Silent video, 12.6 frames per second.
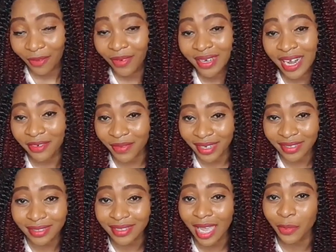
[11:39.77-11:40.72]
When I read
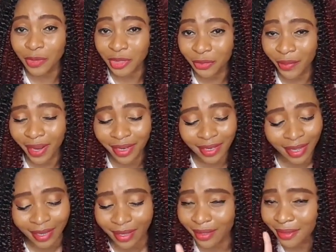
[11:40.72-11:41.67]
this, I was crying.
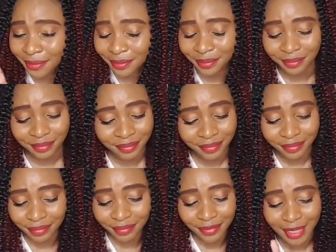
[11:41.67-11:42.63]
Like
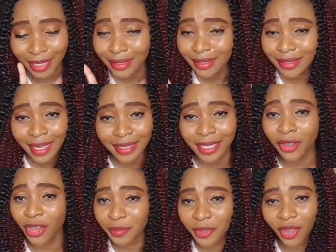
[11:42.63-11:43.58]
they
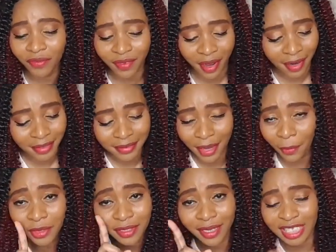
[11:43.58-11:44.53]
caught me off guard. I
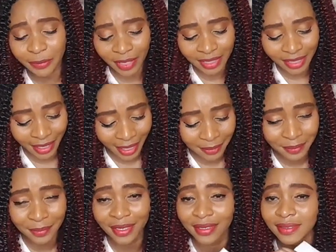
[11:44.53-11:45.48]
was not expecting that.
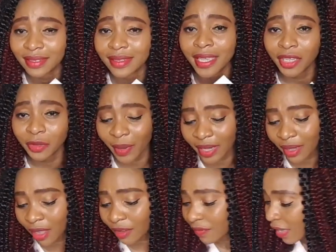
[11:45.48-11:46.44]
But thank you, my
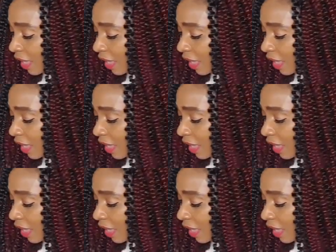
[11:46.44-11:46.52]
love.